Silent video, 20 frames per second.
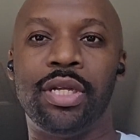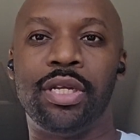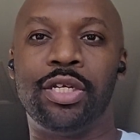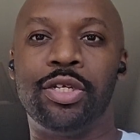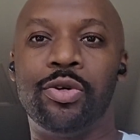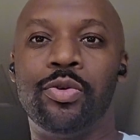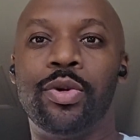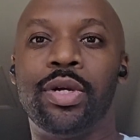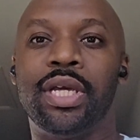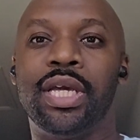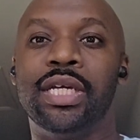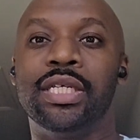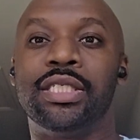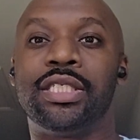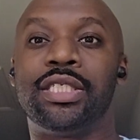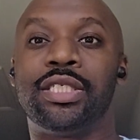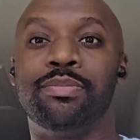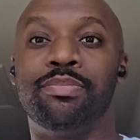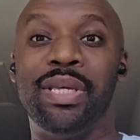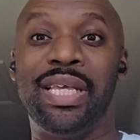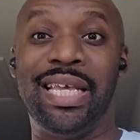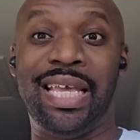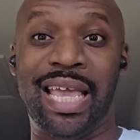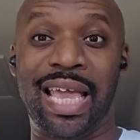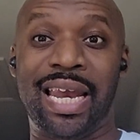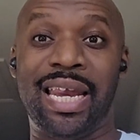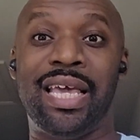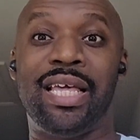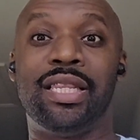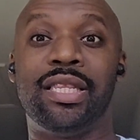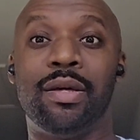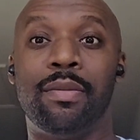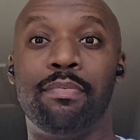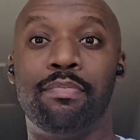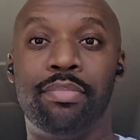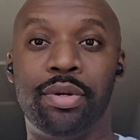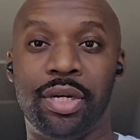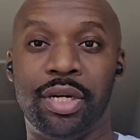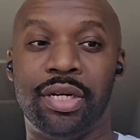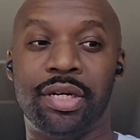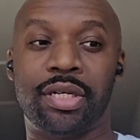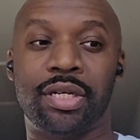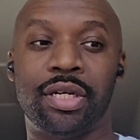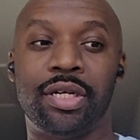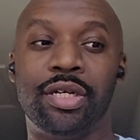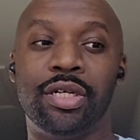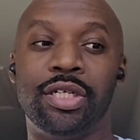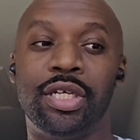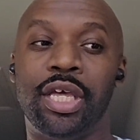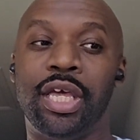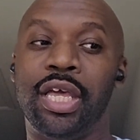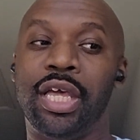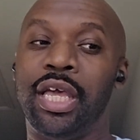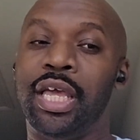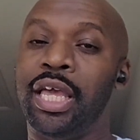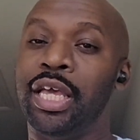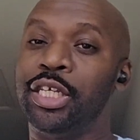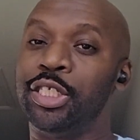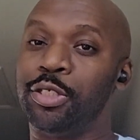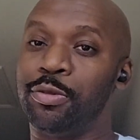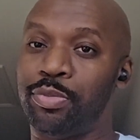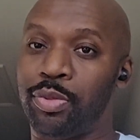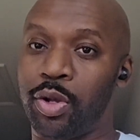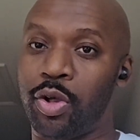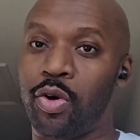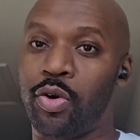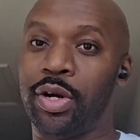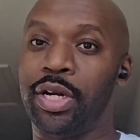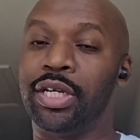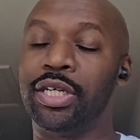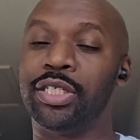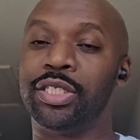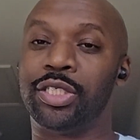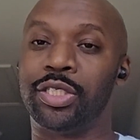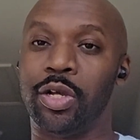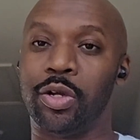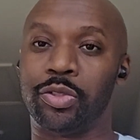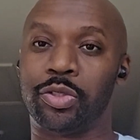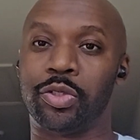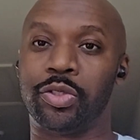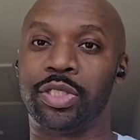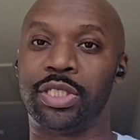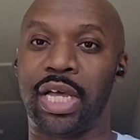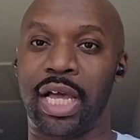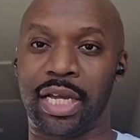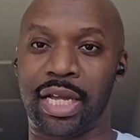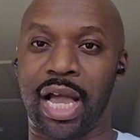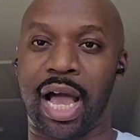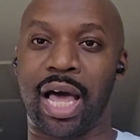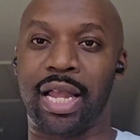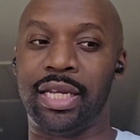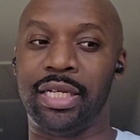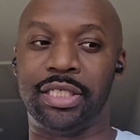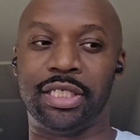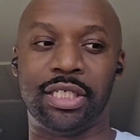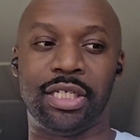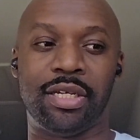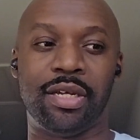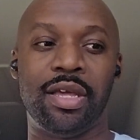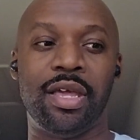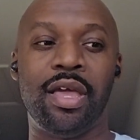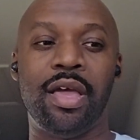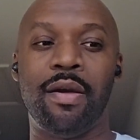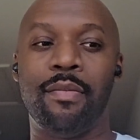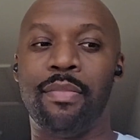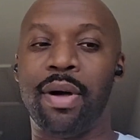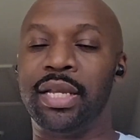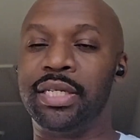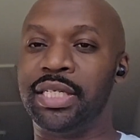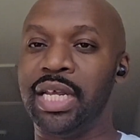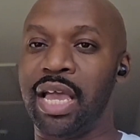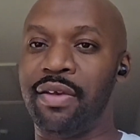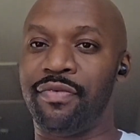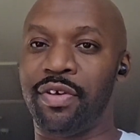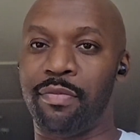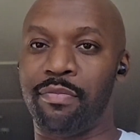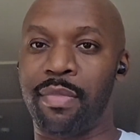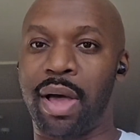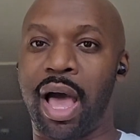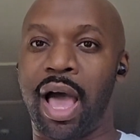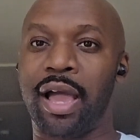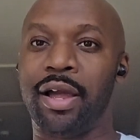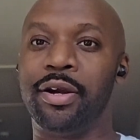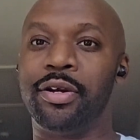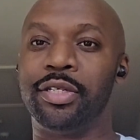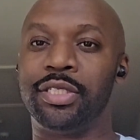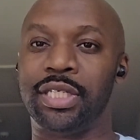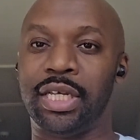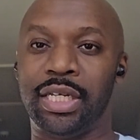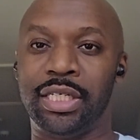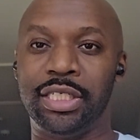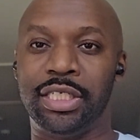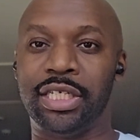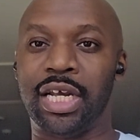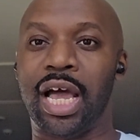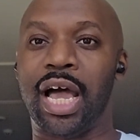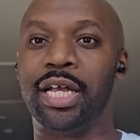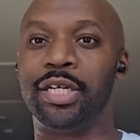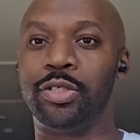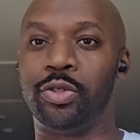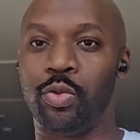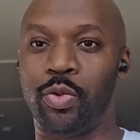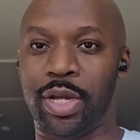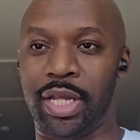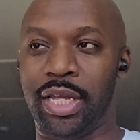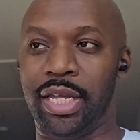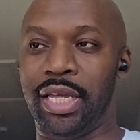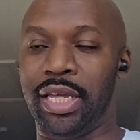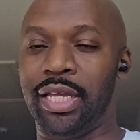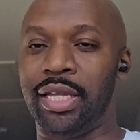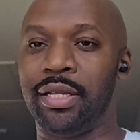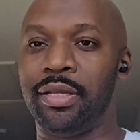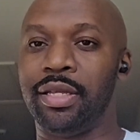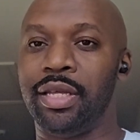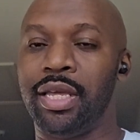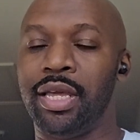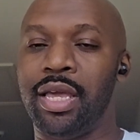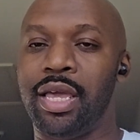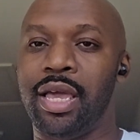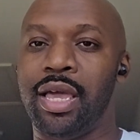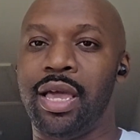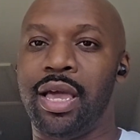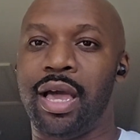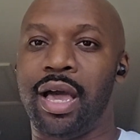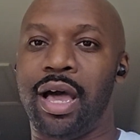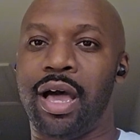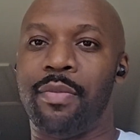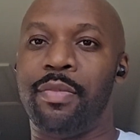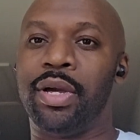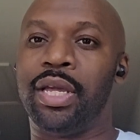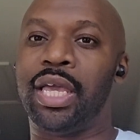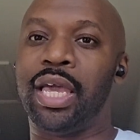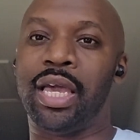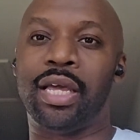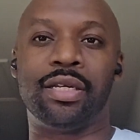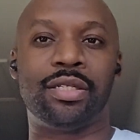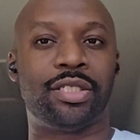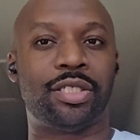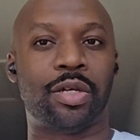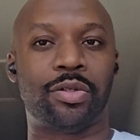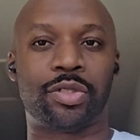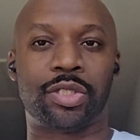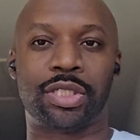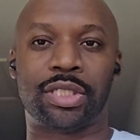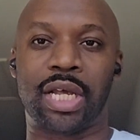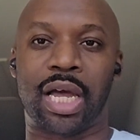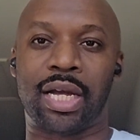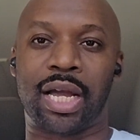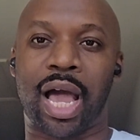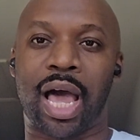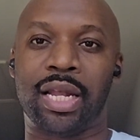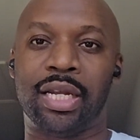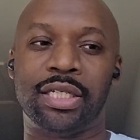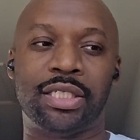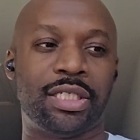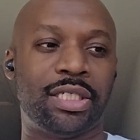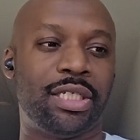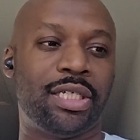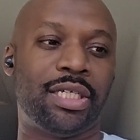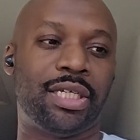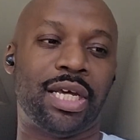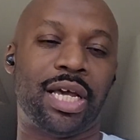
doing is beginning the book Exploring Social Psychology by David Myers and John Twenge. Again, social psychology